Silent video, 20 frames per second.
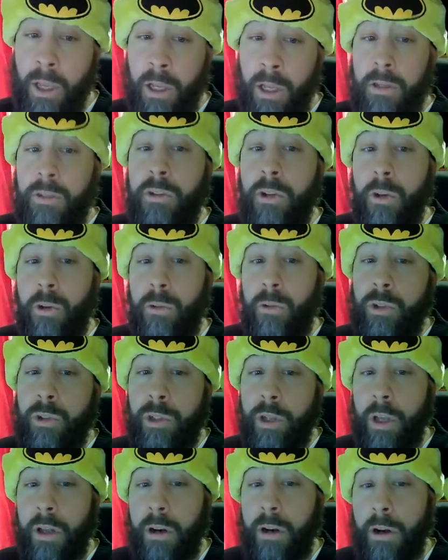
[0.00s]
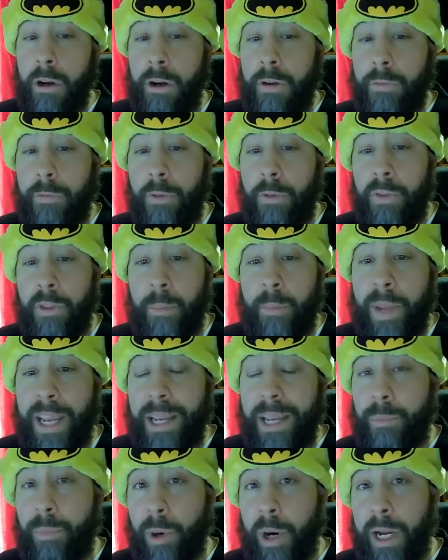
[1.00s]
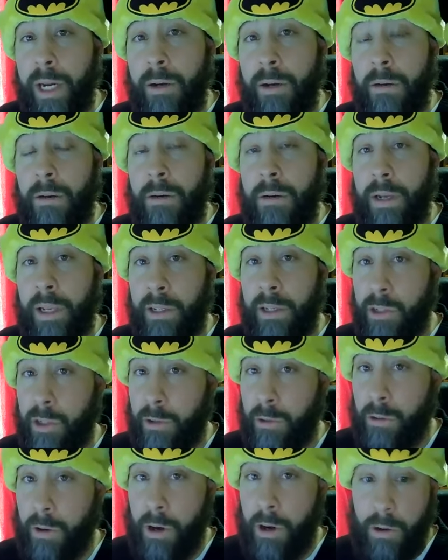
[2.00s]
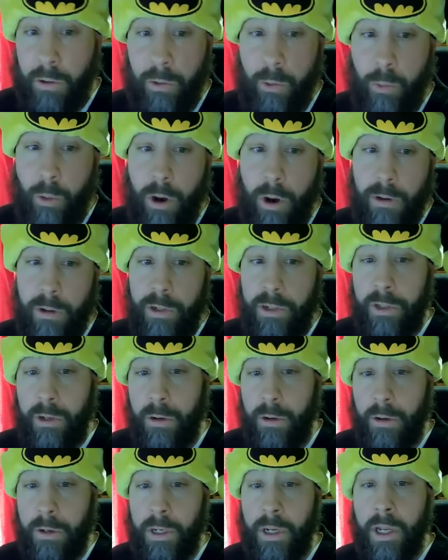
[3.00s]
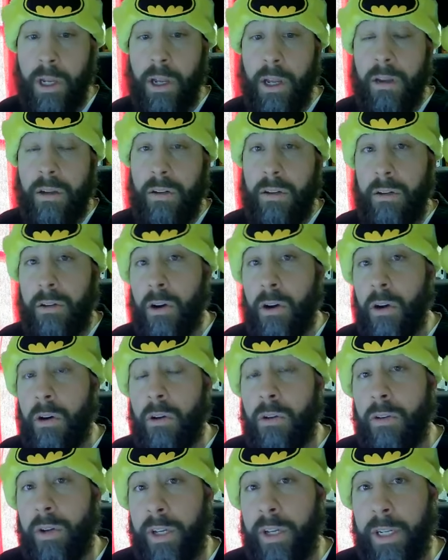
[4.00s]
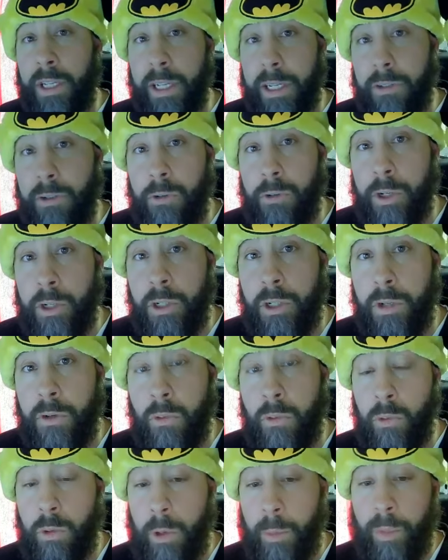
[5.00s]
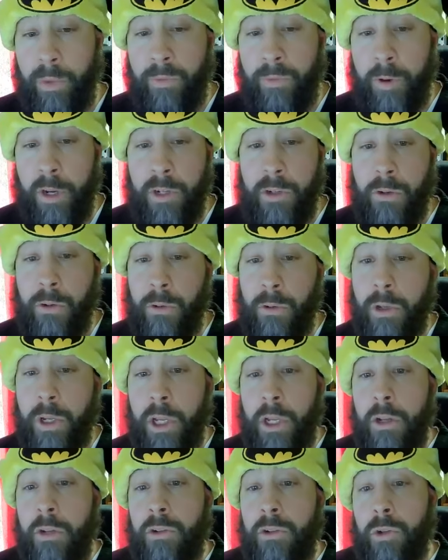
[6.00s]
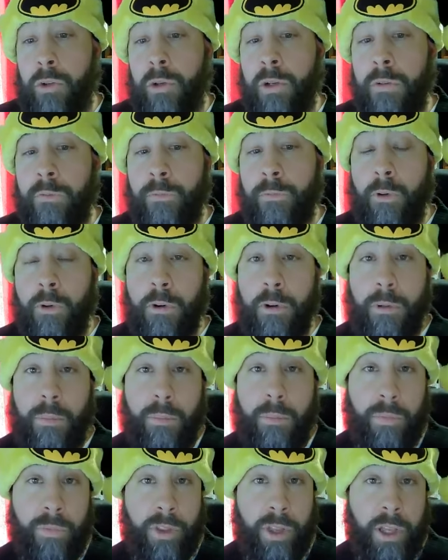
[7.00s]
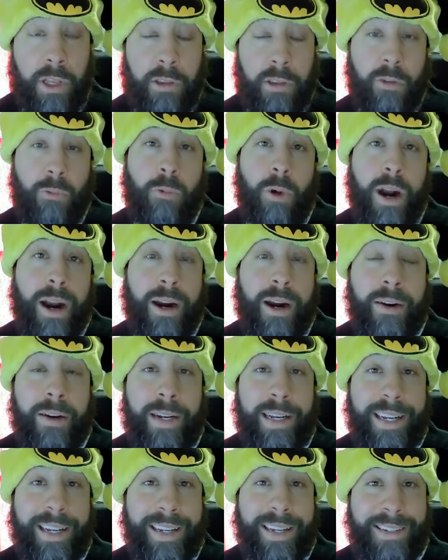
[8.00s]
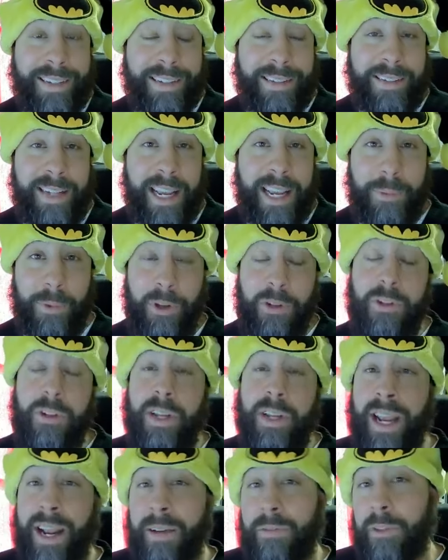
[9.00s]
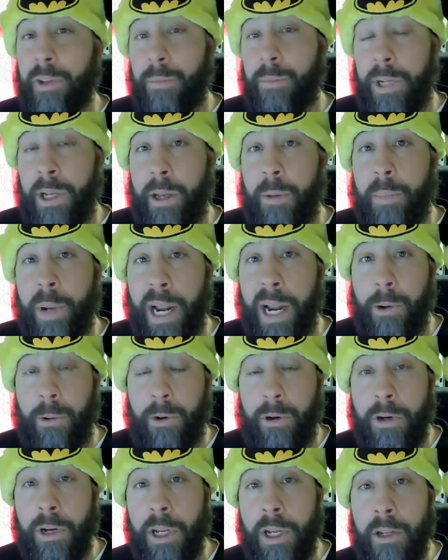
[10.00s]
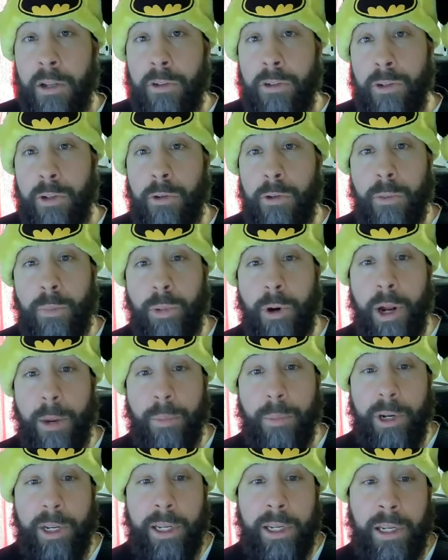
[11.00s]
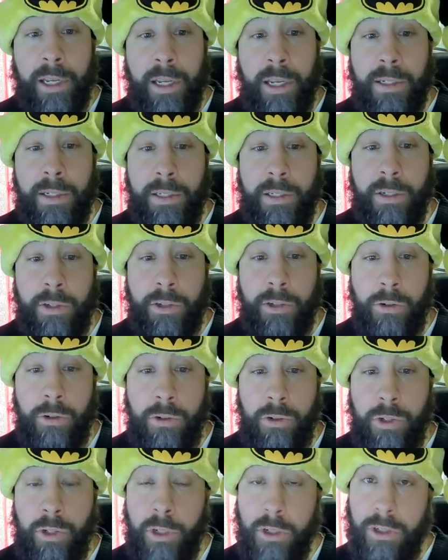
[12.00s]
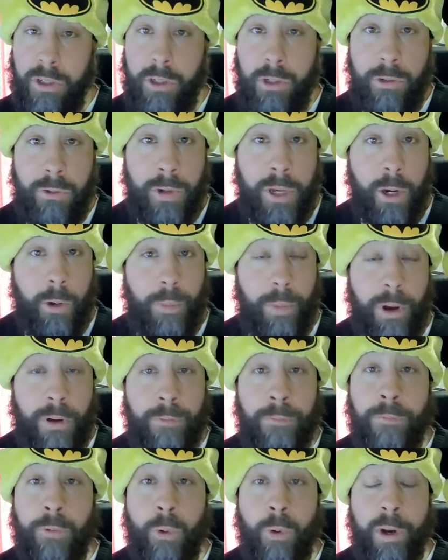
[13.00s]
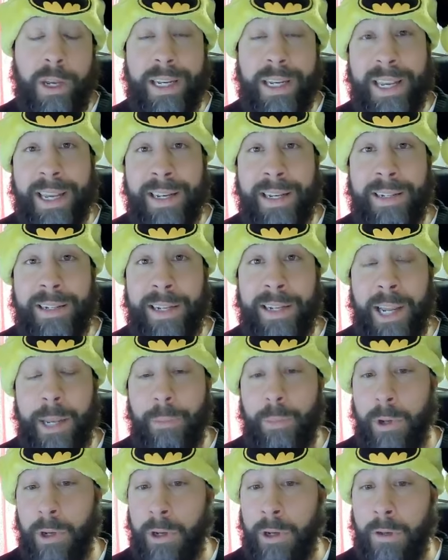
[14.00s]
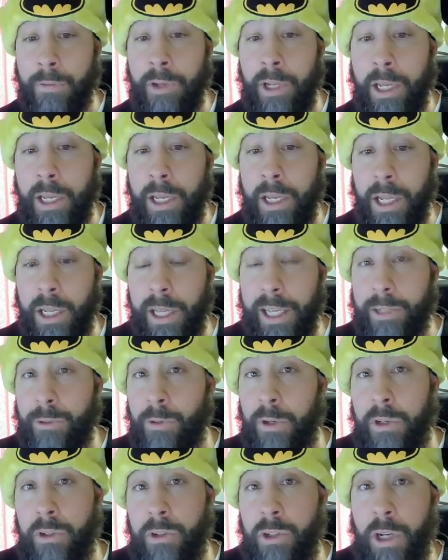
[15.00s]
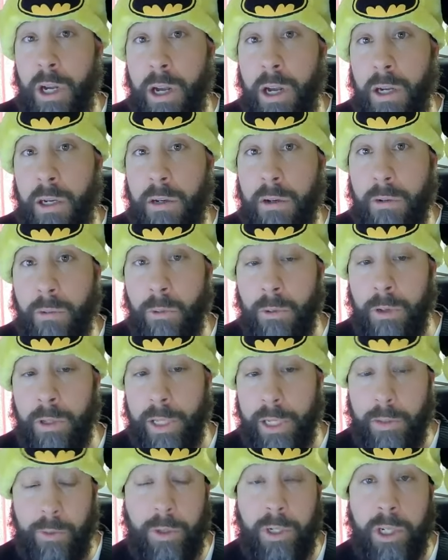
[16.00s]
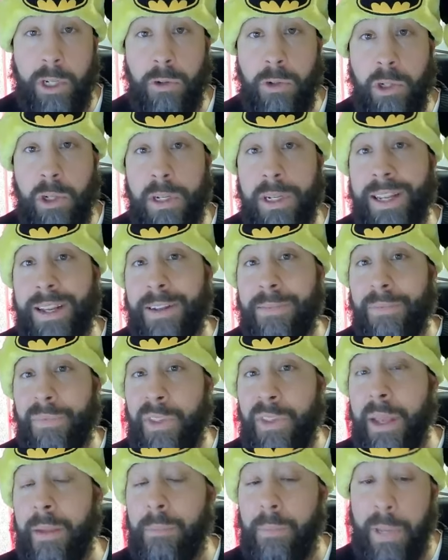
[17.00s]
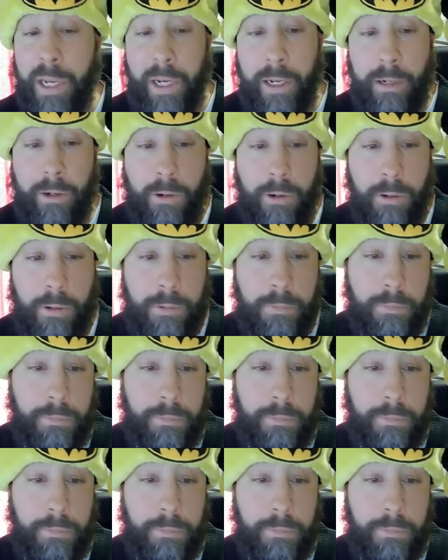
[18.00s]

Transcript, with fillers: So shut off the main breaker until all the water is gone. Call an electrician or a professional to confirm that the wiring isn't damaged. Have them cut power to the property to just to help avoid any type of electric shock or electrocution that may occur.